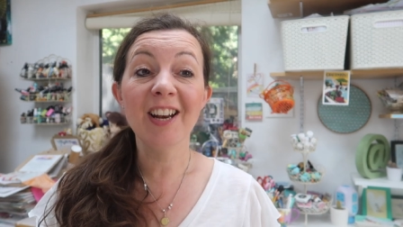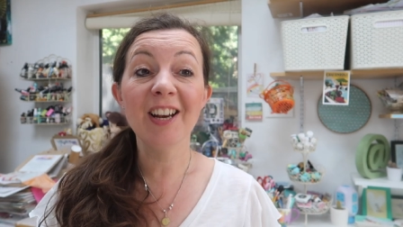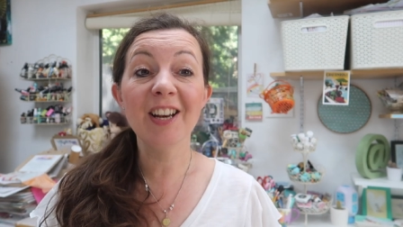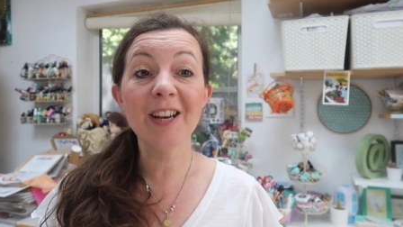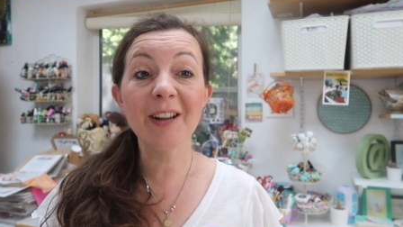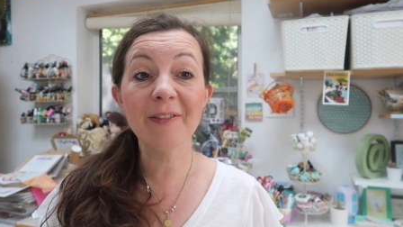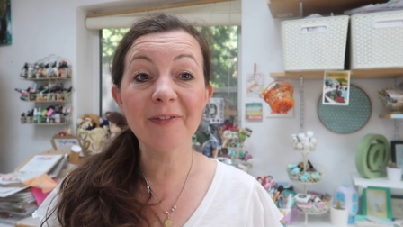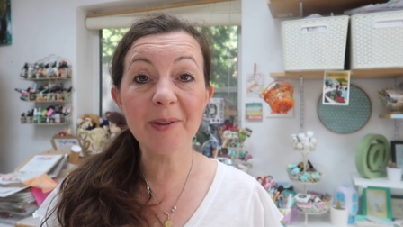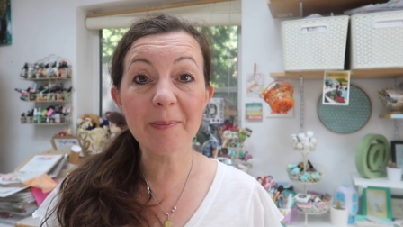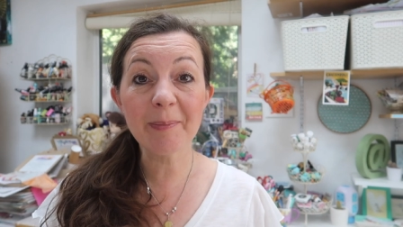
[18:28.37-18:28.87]

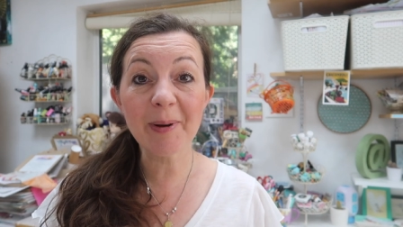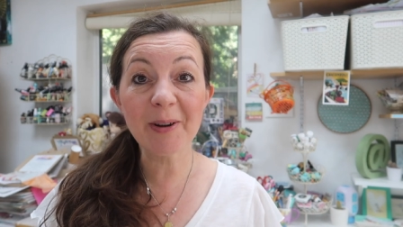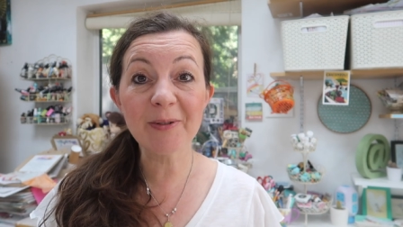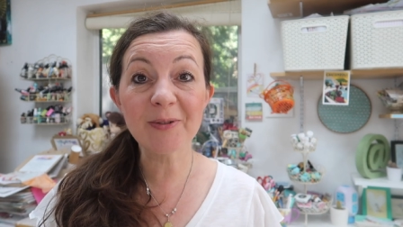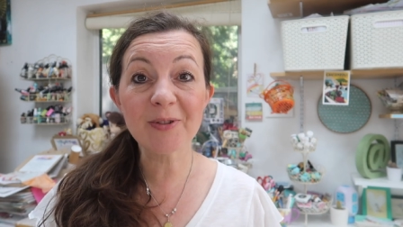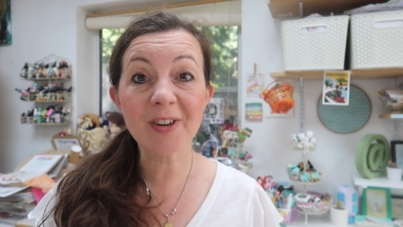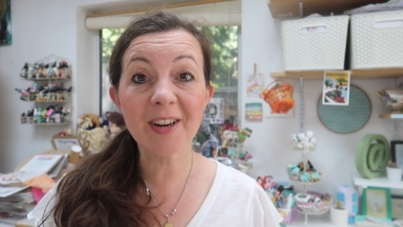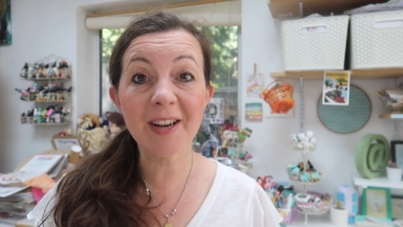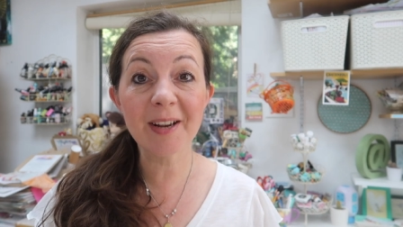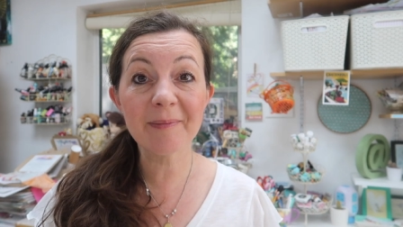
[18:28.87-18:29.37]
Loved the
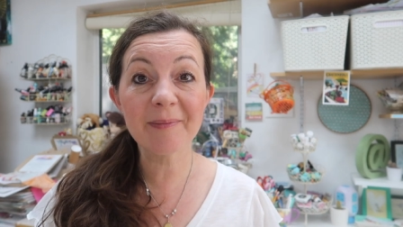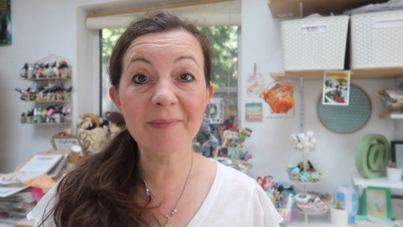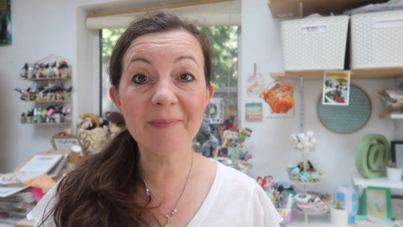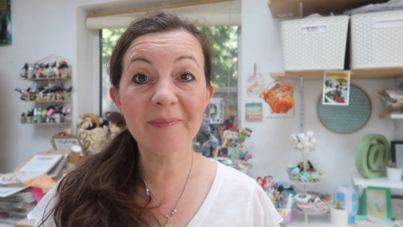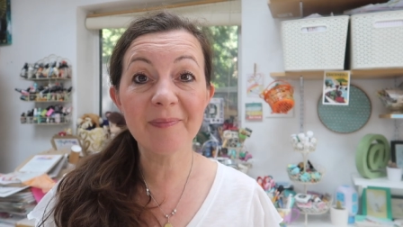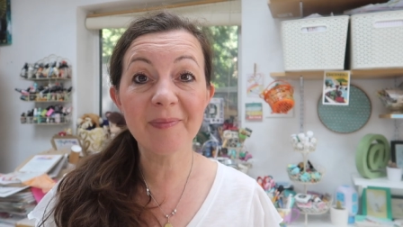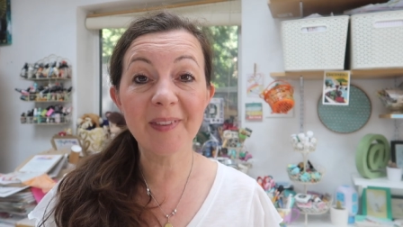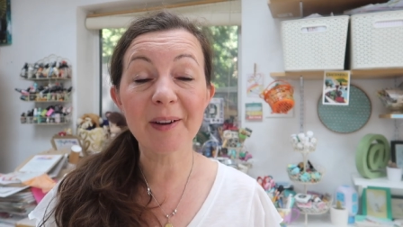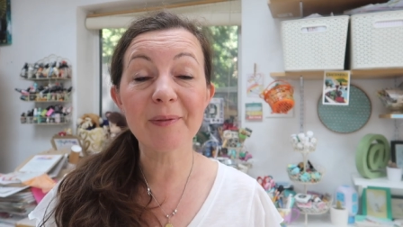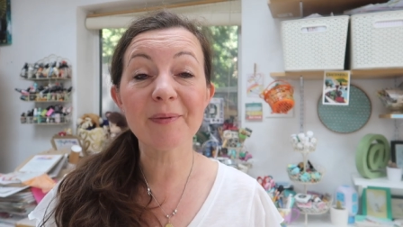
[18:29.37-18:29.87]
boat trip.
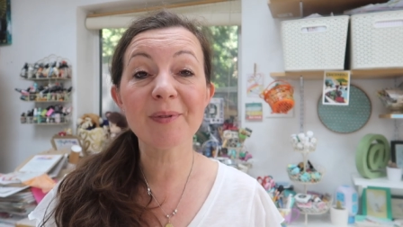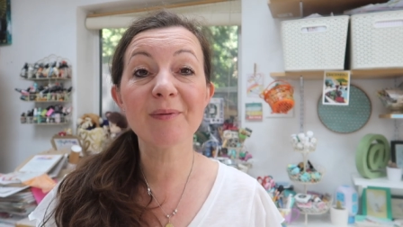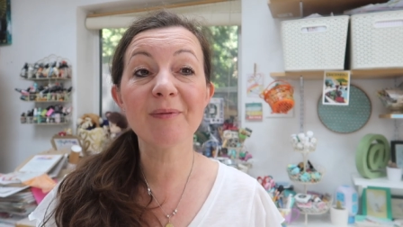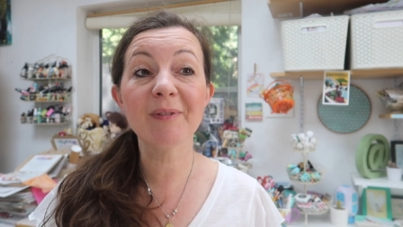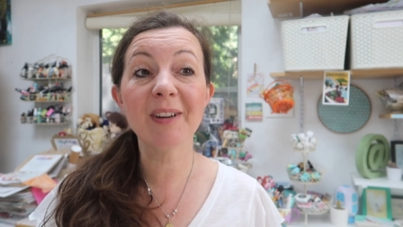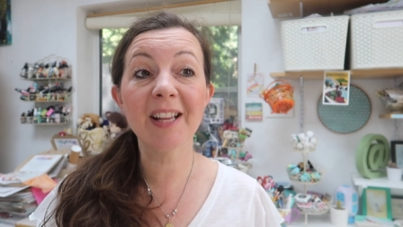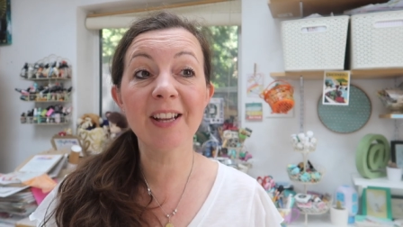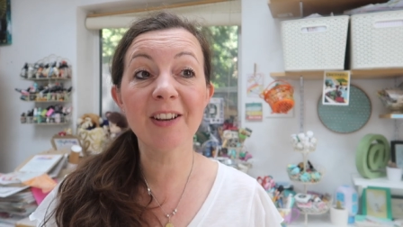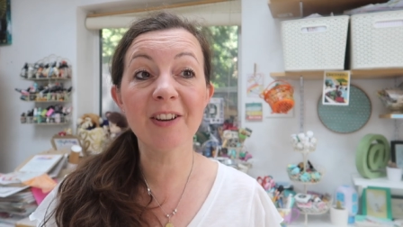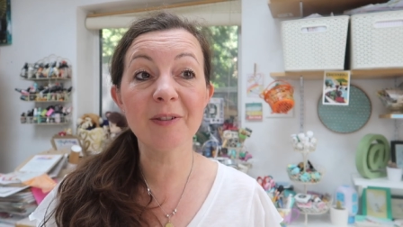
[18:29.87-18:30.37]
That was
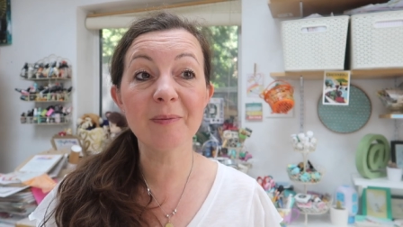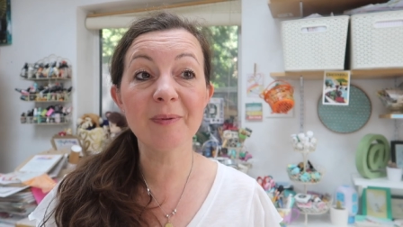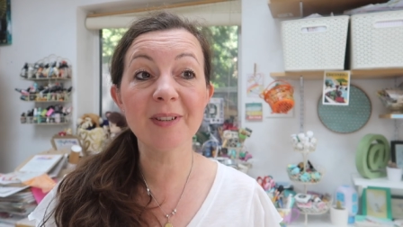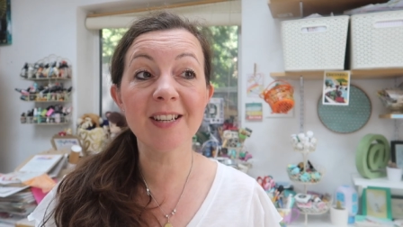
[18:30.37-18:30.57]
really good.